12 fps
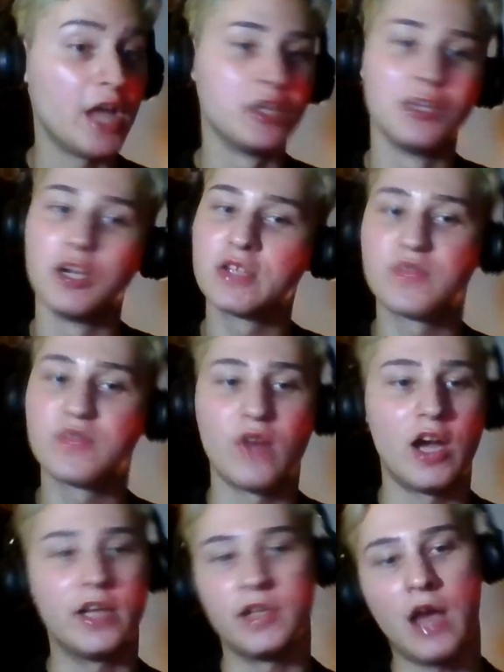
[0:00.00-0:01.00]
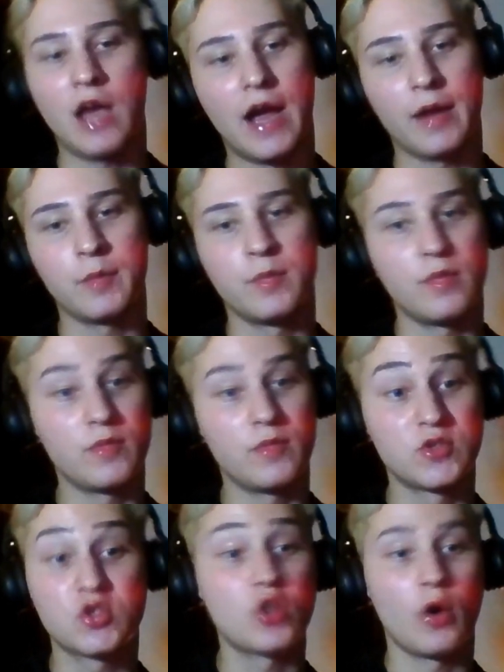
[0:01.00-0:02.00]
it looked fun. I am
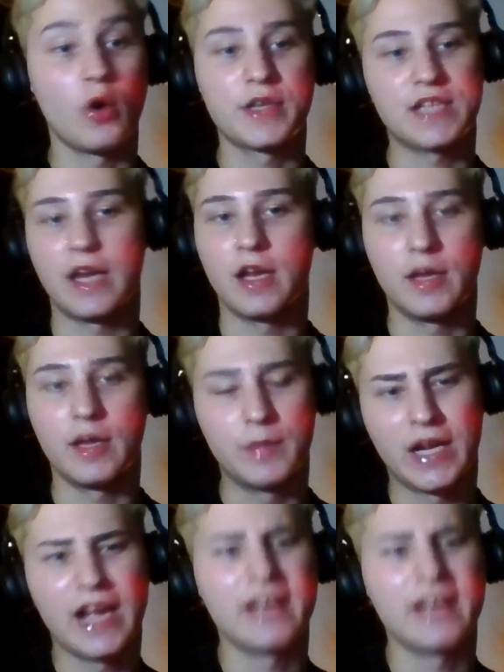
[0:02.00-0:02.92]
so excited. But I